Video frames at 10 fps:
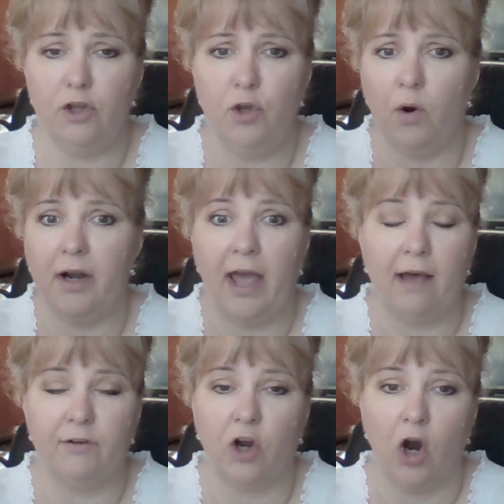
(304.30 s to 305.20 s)
you already
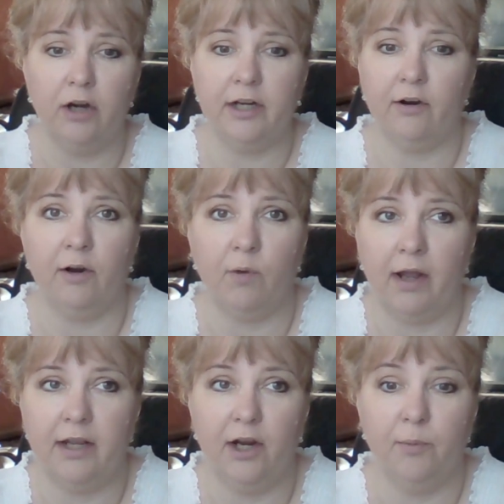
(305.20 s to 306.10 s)
have a garden area
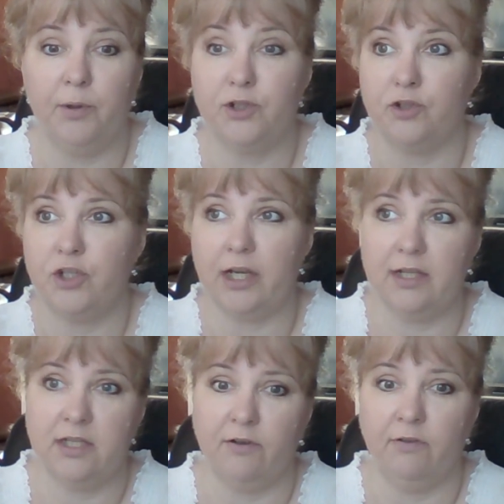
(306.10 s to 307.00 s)
right here. Put your
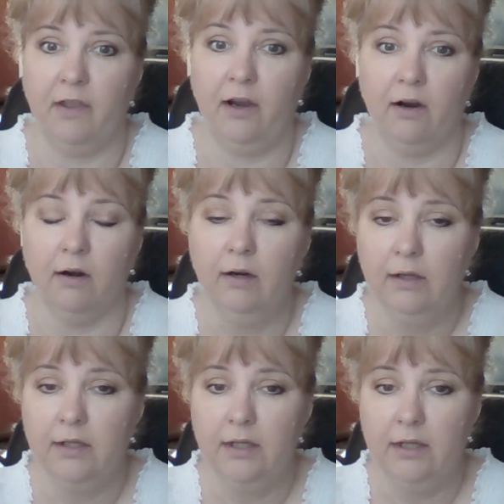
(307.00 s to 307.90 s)
chickens over there.
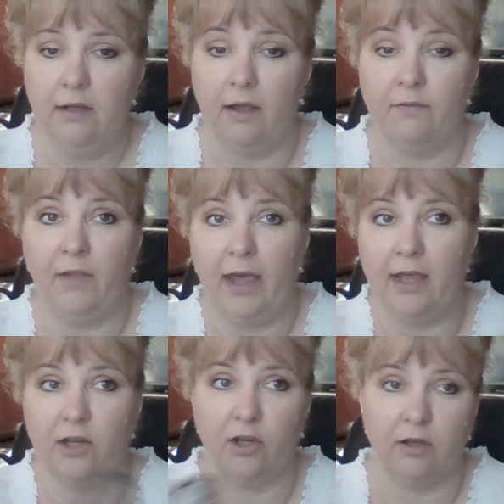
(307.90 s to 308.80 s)
And
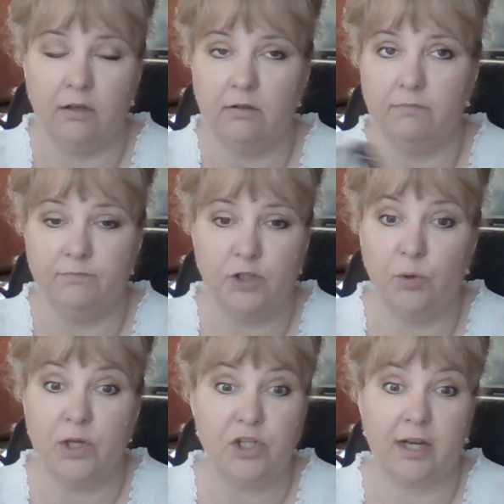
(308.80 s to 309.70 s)
they could do
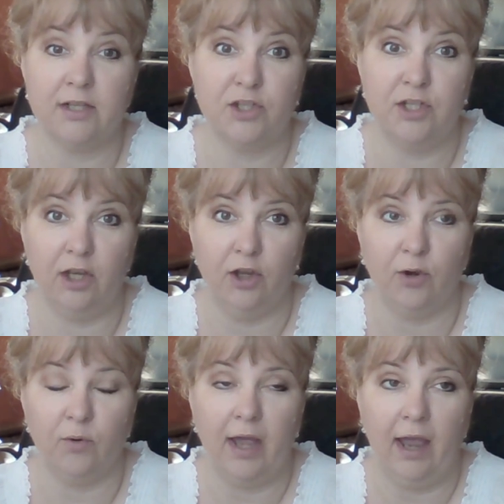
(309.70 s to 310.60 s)
what chickens
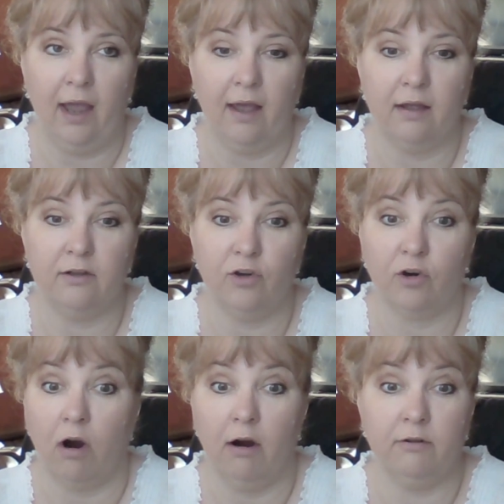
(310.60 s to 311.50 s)
do, and your
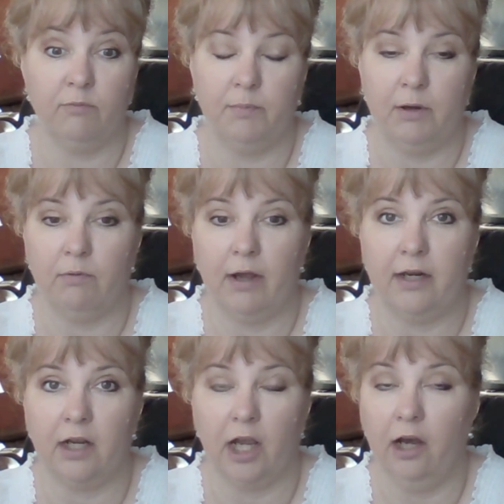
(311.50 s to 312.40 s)
garden would be ready
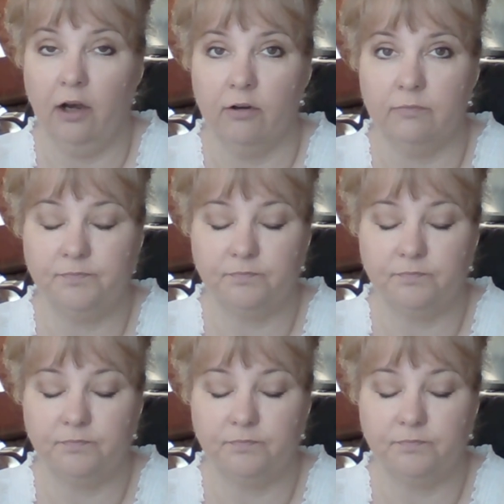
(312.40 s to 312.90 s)
to go.